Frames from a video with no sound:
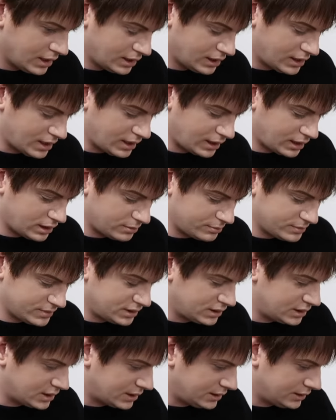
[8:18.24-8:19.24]
that comes
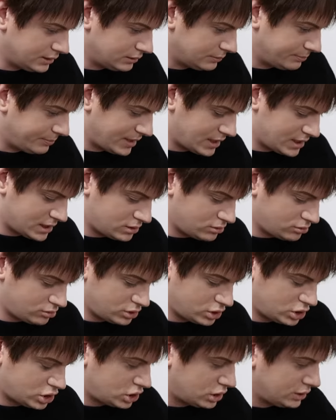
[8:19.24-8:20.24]
in that little
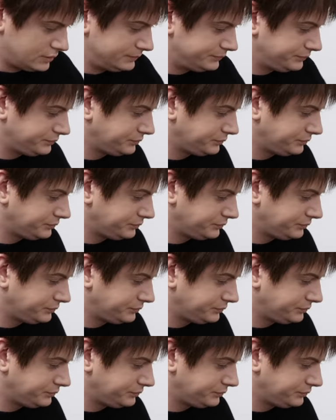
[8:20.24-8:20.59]
pouch.